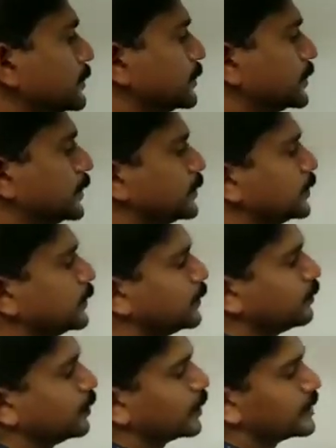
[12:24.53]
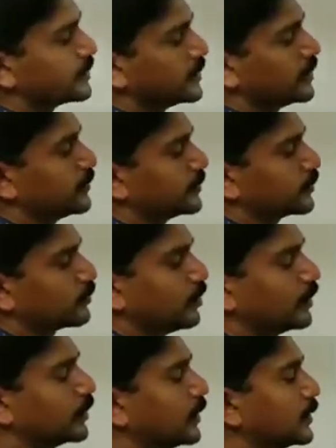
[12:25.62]
Since we can see it is a
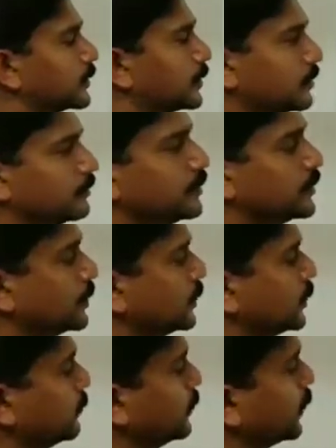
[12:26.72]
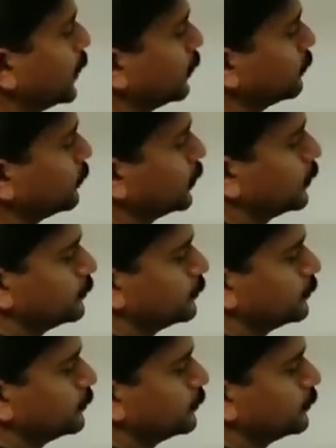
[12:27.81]
quadrilateral with we have